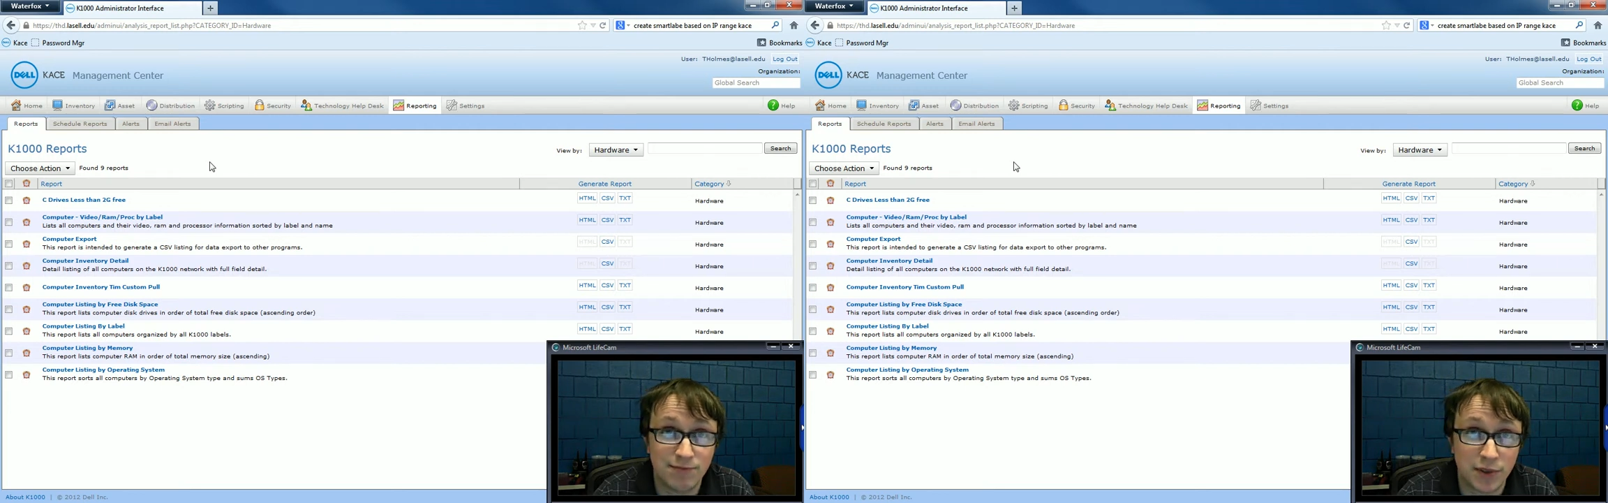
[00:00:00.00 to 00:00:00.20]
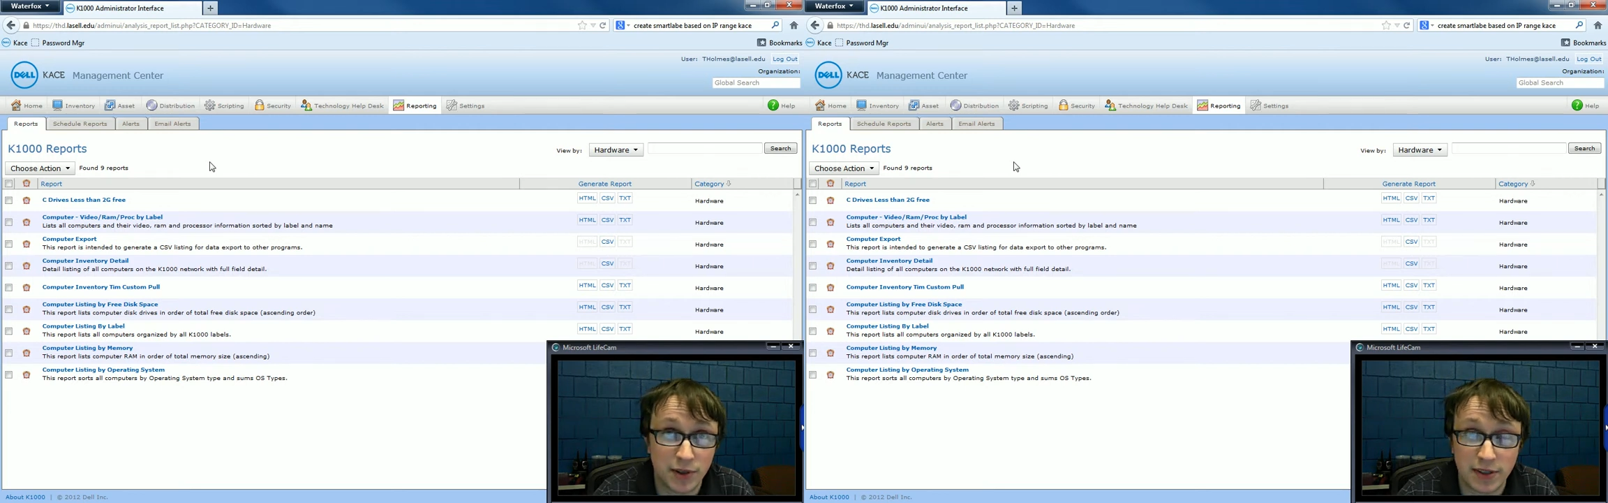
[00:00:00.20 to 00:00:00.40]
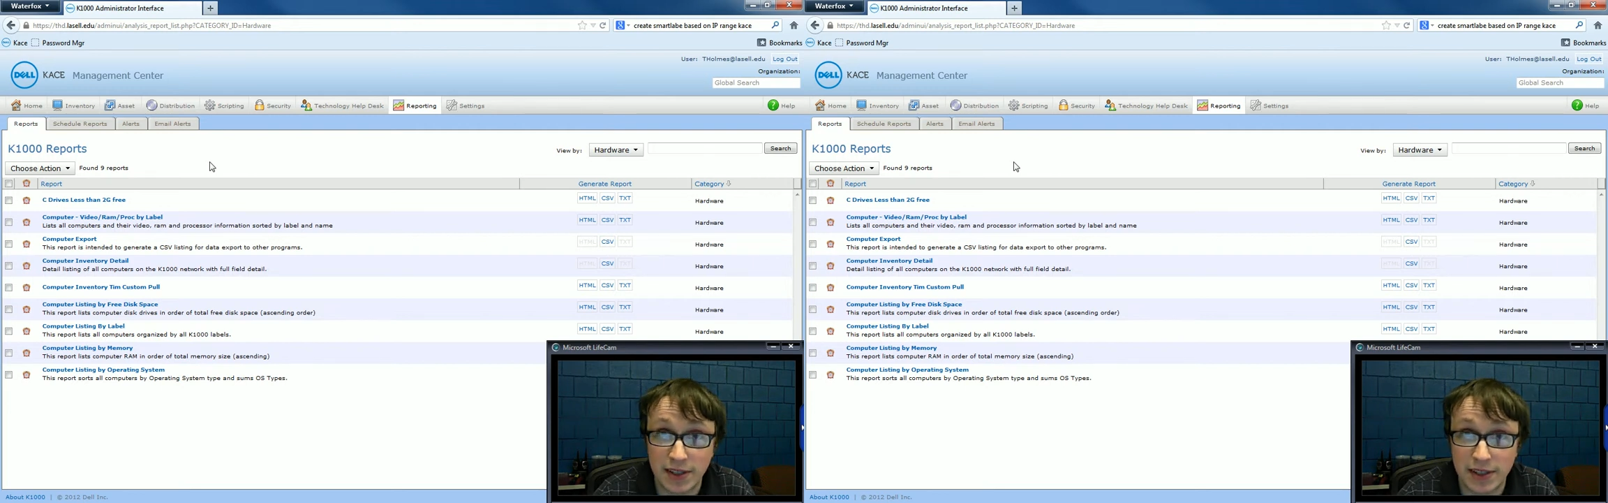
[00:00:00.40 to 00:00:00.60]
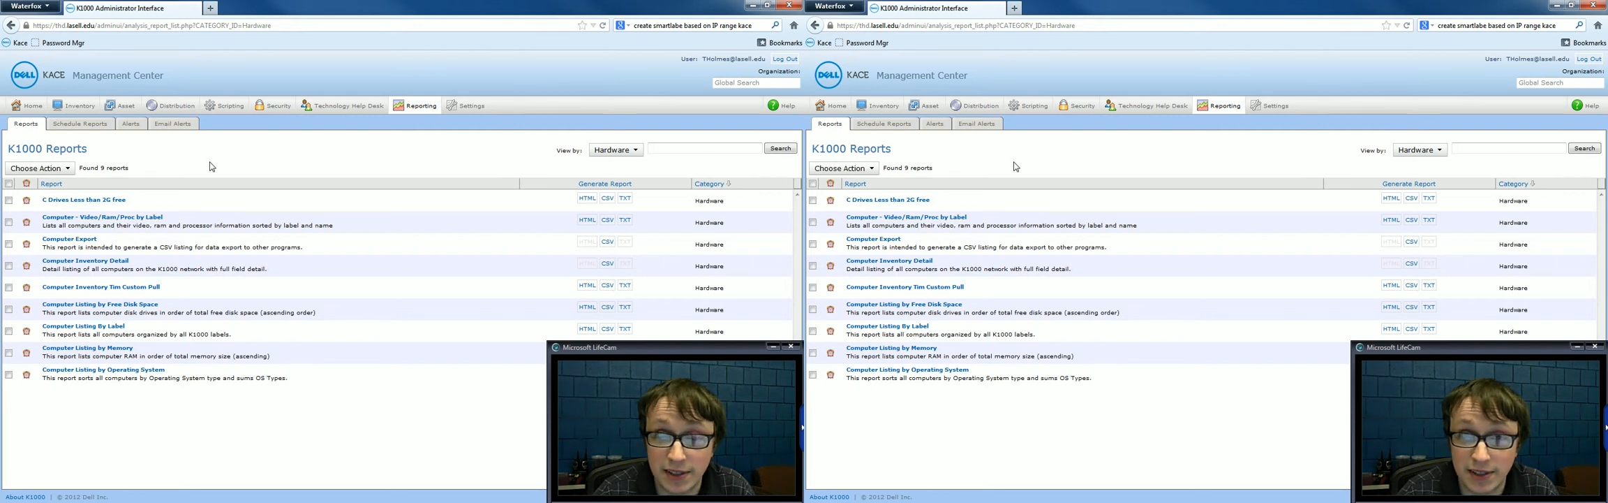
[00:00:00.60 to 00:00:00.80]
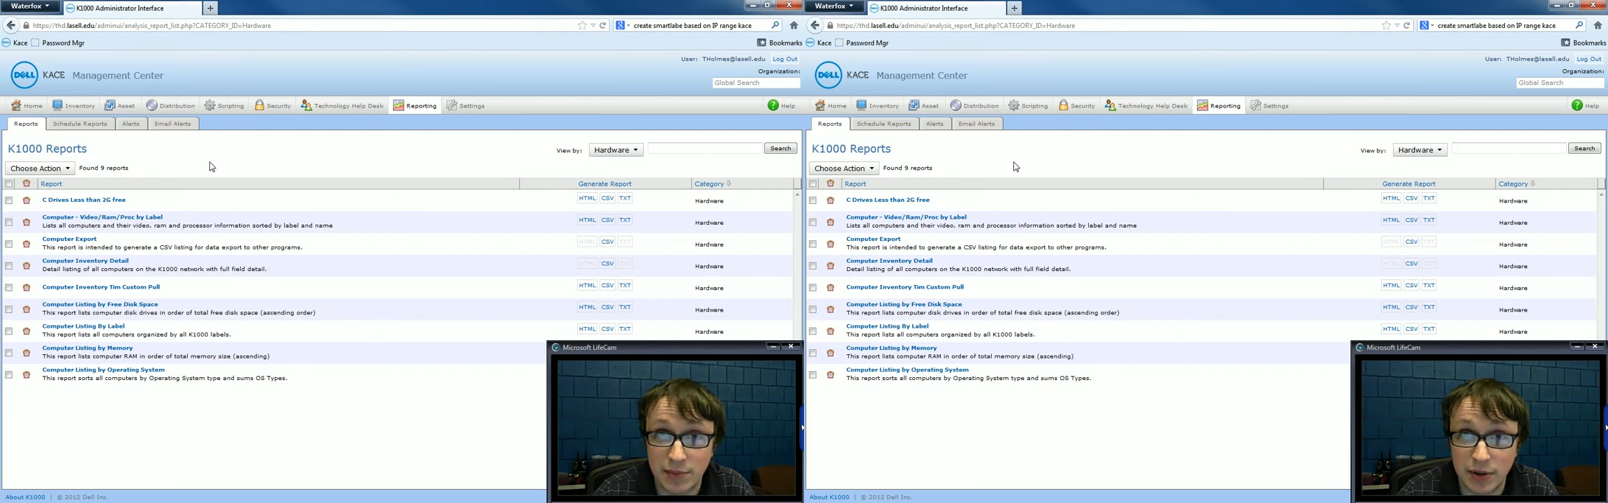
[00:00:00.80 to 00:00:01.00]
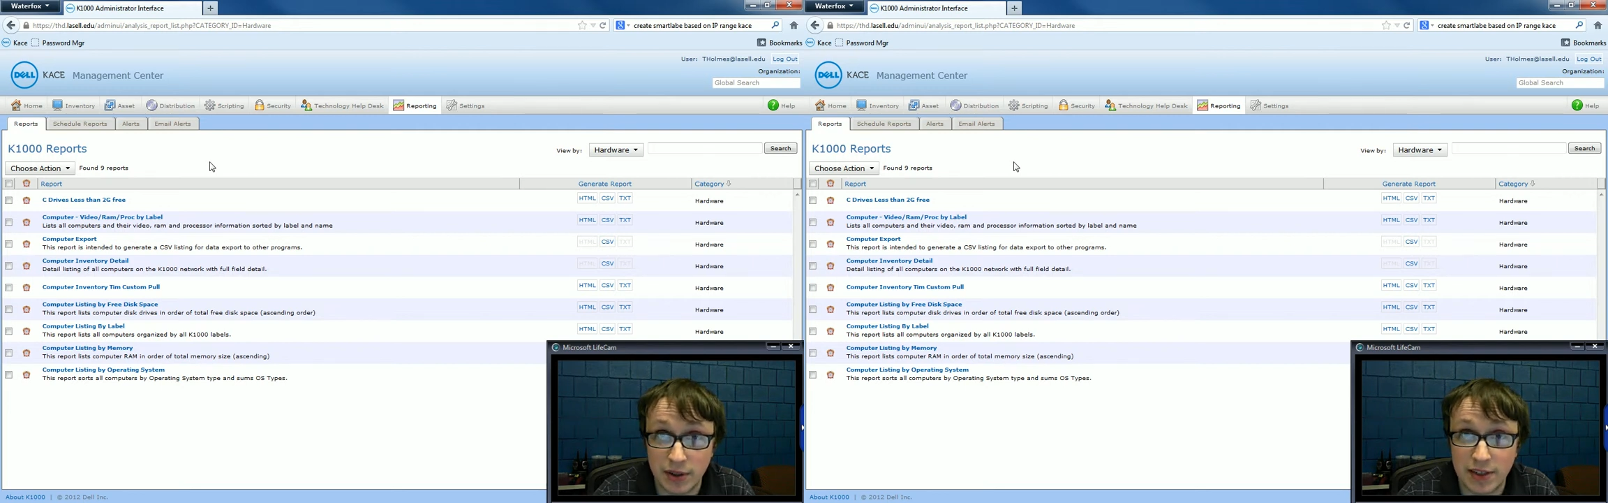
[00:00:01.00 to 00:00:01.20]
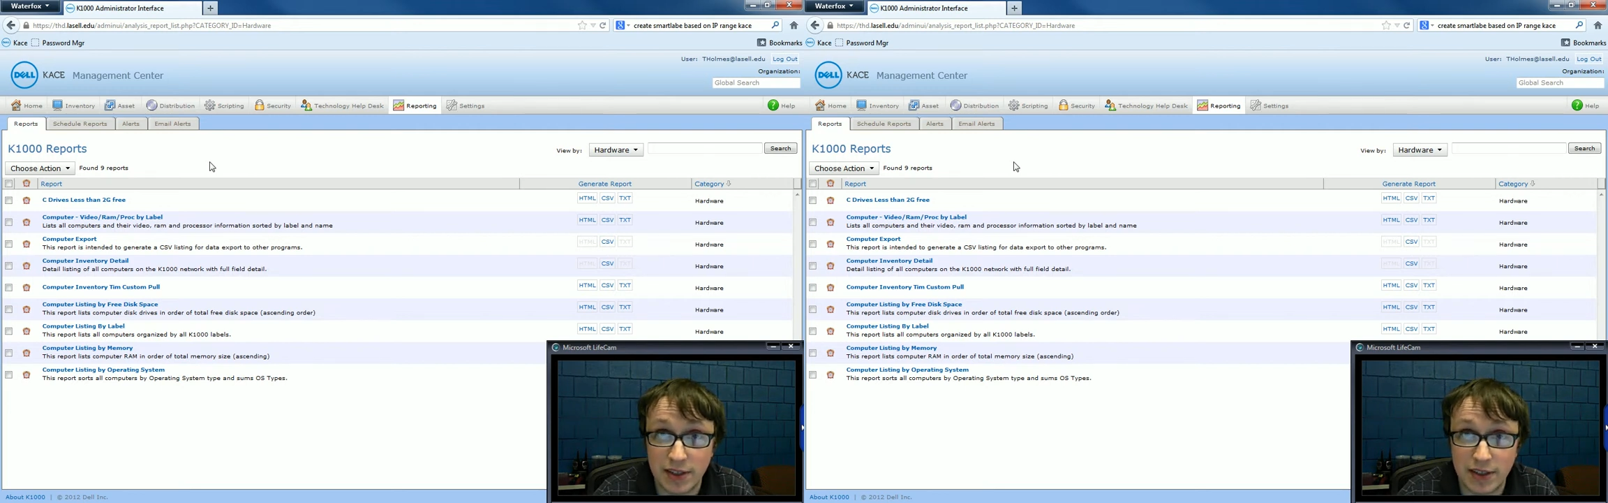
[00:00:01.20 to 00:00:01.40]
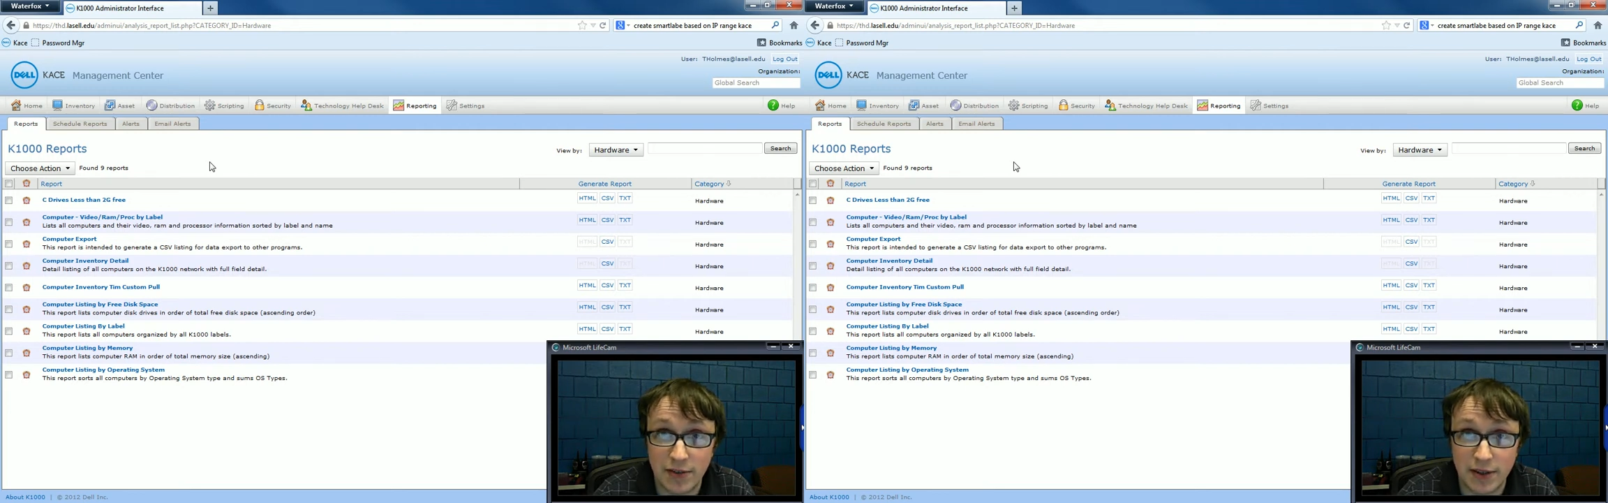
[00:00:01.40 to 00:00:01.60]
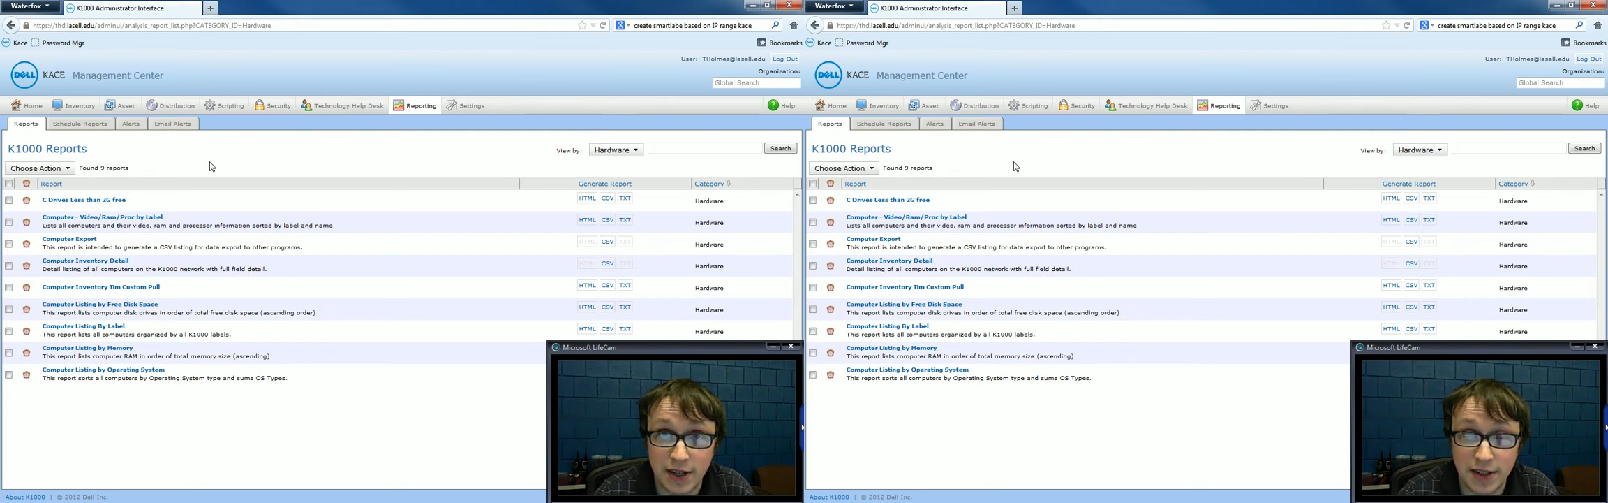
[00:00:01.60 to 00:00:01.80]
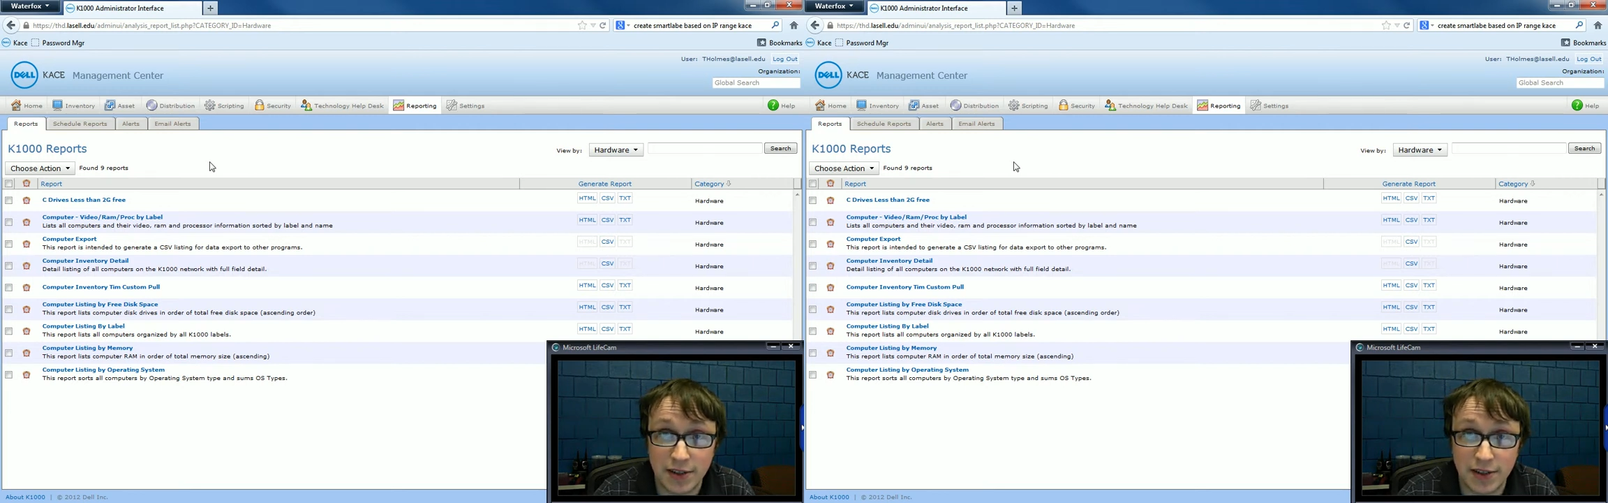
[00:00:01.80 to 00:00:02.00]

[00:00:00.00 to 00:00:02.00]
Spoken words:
Or else anything that's plugged in that location